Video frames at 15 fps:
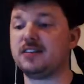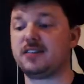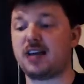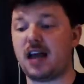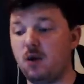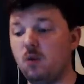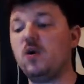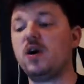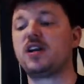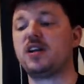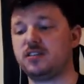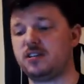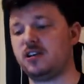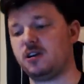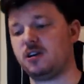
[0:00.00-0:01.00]
Yes, I
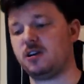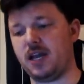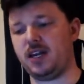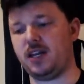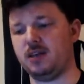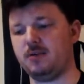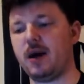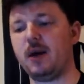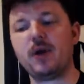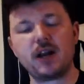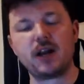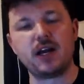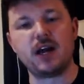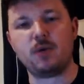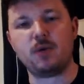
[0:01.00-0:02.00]
would consider painting them. I
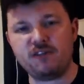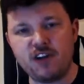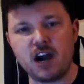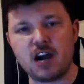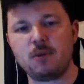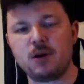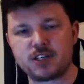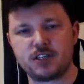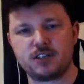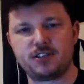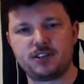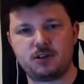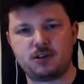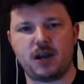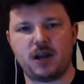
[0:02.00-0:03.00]
would very much
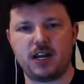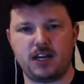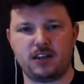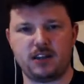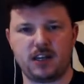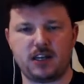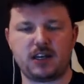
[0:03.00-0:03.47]
consider painting